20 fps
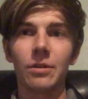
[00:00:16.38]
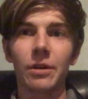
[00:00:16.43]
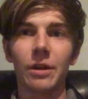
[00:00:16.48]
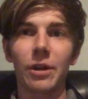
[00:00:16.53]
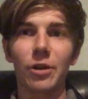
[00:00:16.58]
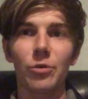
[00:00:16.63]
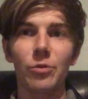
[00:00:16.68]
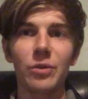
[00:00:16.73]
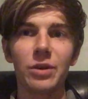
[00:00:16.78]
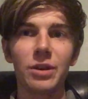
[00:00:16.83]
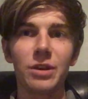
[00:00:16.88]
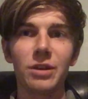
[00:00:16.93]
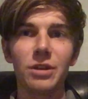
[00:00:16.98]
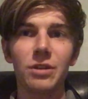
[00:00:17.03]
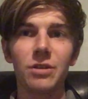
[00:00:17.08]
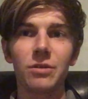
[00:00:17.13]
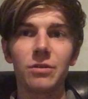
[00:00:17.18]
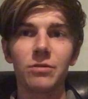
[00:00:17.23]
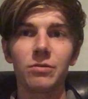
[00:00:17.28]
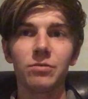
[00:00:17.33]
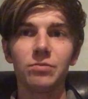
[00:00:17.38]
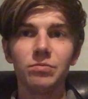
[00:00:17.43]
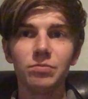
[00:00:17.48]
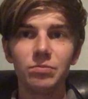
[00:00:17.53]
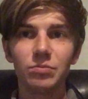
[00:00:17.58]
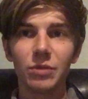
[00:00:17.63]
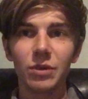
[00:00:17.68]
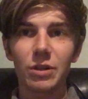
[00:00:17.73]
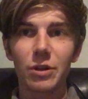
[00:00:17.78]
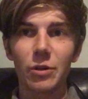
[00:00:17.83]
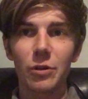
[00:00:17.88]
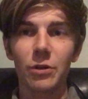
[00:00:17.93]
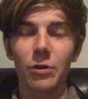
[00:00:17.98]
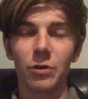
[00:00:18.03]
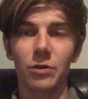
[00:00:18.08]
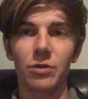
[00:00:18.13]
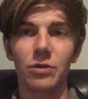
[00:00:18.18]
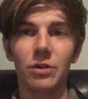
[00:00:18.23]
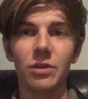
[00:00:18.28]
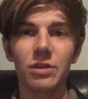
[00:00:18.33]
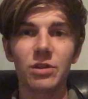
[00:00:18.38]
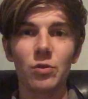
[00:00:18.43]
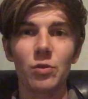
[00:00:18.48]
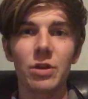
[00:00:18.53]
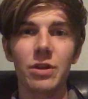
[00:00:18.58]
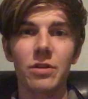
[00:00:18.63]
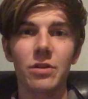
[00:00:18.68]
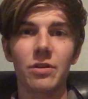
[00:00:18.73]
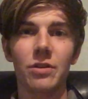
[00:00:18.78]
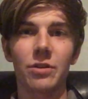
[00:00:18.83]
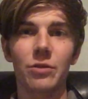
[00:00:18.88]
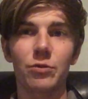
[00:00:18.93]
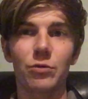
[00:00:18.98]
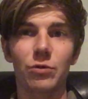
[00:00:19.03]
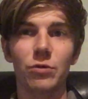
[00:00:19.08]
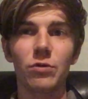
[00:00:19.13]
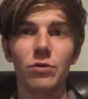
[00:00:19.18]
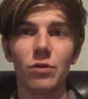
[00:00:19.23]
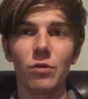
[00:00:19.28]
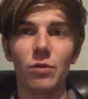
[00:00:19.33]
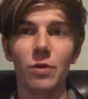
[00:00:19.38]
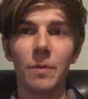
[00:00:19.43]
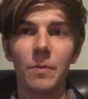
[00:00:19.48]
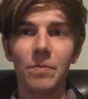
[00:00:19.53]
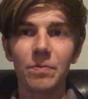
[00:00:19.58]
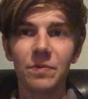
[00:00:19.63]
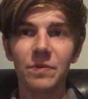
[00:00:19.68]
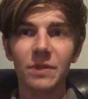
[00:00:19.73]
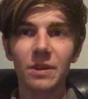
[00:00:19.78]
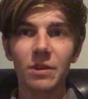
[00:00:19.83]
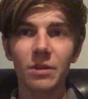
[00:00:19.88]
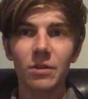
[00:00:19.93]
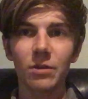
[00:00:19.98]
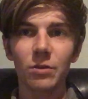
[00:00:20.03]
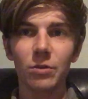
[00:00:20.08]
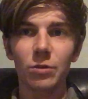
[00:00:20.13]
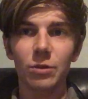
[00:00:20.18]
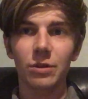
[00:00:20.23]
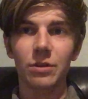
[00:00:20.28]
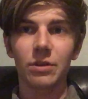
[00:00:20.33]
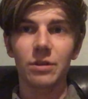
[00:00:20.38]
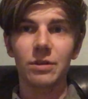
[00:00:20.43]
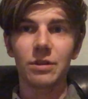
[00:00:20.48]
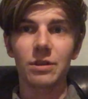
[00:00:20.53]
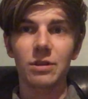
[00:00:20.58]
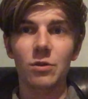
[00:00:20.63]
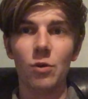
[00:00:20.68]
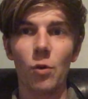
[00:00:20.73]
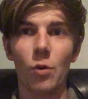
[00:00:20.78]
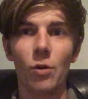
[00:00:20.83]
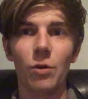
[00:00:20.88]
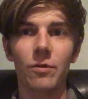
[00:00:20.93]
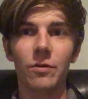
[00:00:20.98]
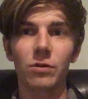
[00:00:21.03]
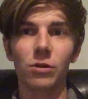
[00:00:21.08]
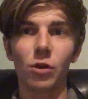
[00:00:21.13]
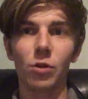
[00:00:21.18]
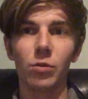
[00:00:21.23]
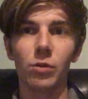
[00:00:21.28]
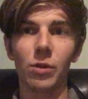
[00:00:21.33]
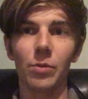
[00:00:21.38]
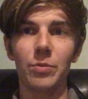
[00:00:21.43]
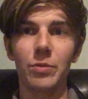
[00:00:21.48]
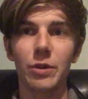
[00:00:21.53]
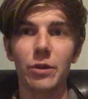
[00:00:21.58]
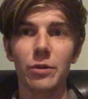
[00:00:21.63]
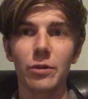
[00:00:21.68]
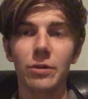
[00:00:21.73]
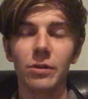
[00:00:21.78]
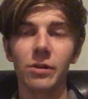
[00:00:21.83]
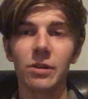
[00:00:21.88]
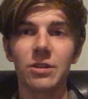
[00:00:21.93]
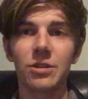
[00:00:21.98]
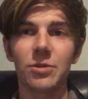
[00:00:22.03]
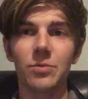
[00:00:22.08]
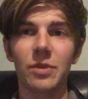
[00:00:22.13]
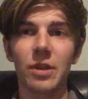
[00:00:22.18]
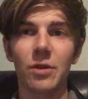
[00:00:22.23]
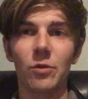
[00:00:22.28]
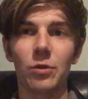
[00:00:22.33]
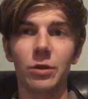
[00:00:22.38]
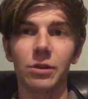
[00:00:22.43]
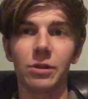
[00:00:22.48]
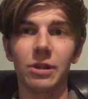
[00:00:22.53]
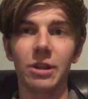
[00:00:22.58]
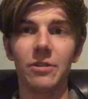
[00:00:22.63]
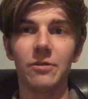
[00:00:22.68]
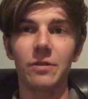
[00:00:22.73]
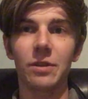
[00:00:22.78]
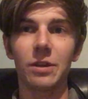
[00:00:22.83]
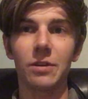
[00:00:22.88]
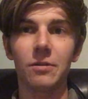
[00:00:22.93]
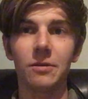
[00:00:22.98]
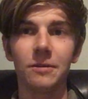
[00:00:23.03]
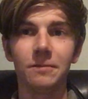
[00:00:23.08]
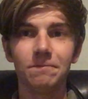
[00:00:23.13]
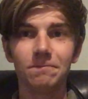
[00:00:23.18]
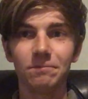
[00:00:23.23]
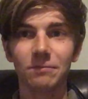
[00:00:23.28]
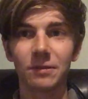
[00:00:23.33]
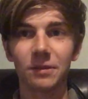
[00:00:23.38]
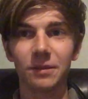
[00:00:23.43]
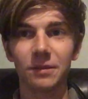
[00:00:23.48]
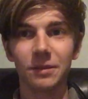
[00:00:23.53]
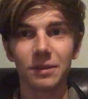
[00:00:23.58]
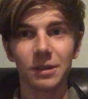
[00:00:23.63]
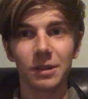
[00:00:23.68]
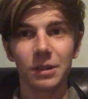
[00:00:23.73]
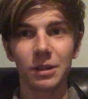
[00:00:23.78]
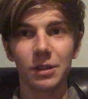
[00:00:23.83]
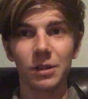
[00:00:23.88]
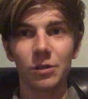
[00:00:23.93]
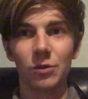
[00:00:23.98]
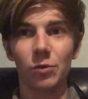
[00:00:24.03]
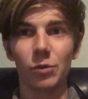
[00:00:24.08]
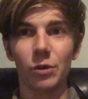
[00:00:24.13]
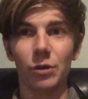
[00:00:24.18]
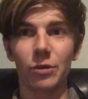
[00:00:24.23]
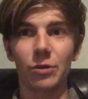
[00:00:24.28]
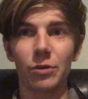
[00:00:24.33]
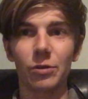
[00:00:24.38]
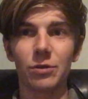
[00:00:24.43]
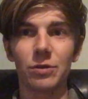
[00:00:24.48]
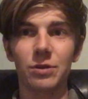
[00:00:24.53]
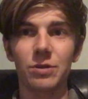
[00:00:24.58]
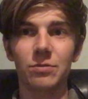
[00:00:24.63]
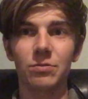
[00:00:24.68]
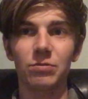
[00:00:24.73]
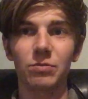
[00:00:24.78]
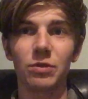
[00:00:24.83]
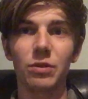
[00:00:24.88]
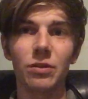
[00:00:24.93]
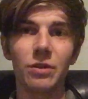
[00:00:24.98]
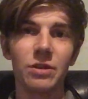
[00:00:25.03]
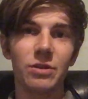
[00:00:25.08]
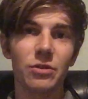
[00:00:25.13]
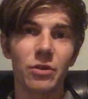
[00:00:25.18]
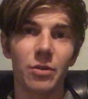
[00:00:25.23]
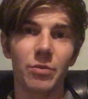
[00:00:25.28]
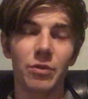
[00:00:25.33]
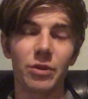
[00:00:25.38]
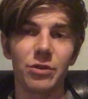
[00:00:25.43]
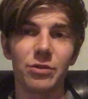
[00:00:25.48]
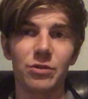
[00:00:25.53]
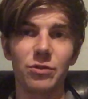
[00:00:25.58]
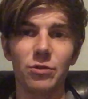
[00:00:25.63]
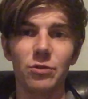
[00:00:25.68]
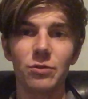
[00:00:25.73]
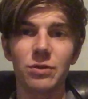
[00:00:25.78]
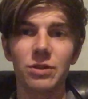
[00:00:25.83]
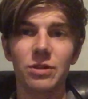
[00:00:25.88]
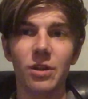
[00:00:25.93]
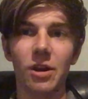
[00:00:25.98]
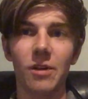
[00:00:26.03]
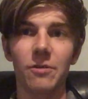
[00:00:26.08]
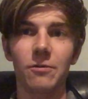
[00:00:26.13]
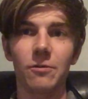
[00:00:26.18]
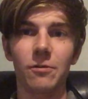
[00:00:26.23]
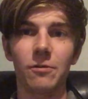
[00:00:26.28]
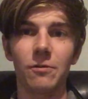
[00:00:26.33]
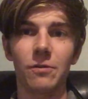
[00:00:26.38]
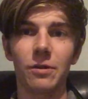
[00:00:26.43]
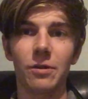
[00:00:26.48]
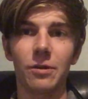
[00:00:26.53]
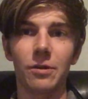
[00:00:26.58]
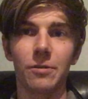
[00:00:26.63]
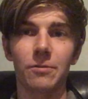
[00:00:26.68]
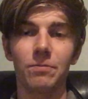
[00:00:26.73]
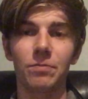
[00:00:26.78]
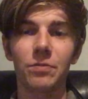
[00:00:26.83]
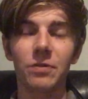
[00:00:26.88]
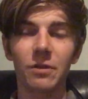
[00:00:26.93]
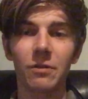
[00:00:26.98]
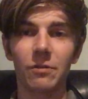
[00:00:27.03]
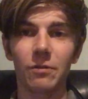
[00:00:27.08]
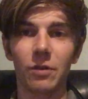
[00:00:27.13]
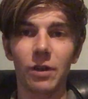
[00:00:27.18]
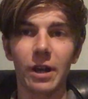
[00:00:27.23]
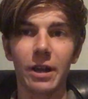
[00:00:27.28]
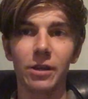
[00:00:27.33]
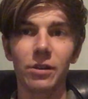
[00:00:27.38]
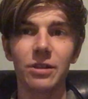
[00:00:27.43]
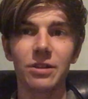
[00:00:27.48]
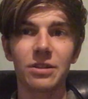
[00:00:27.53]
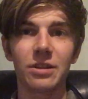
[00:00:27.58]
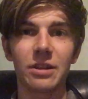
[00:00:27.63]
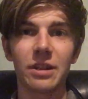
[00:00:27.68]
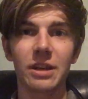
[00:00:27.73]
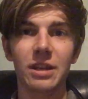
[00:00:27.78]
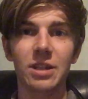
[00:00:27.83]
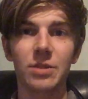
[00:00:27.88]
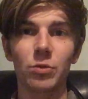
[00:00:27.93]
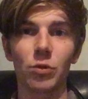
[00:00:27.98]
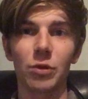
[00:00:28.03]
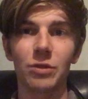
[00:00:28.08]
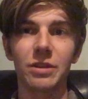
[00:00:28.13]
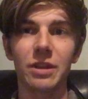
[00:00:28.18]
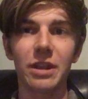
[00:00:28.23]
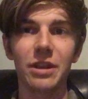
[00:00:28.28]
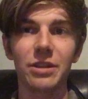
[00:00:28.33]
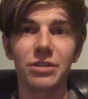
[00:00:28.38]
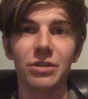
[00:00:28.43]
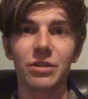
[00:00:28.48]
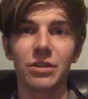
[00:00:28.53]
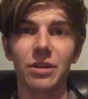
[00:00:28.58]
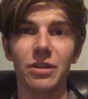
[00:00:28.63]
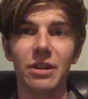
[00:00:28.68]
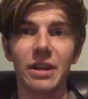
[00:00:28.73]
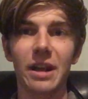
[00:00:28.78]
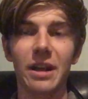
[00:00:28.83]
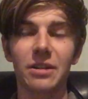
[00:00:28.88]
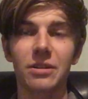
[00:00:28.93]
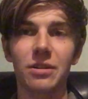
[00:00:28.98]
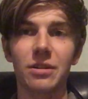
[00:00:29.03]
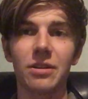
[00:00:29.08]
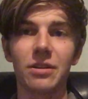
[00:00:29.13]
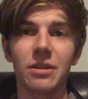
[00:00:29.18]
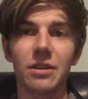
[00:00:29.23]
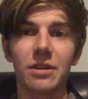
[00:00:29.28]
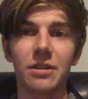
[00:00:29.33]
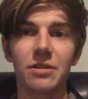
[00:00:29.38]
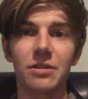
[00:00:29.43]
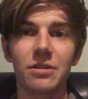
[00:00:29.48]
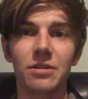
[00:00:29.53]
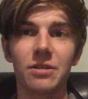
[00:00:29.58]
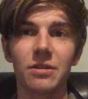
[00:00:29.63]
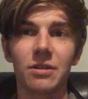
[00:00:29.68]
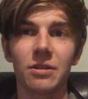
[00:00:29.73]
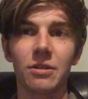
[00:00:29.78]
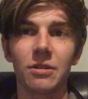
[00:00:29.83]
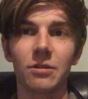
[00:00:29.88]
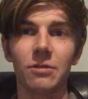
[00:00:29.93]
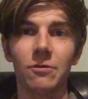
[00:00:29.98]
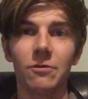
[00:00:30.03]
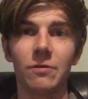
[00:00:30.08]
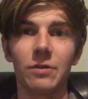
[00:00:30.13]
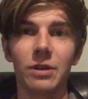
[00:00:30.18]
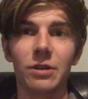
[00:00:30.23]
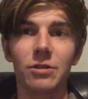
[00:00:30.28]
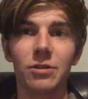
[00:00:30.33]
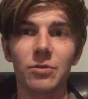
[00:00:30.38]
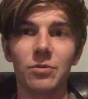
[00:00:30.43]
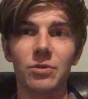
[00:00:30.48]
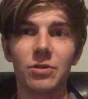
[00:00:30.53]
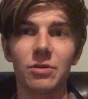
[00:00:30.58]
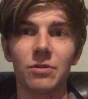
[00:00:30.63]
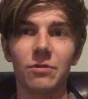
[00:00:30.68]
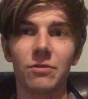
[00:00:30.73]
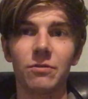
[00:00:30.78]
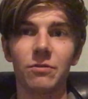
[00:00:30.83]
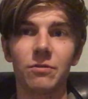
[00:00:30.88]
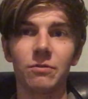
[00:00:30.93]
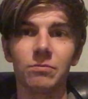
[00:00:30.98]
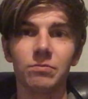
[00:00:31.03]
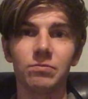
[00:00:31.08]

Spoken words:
how many material goods we could accrue within this core of global imperialism that we live in, where those goods are produced off of the violence and exploitation enacted against the victims of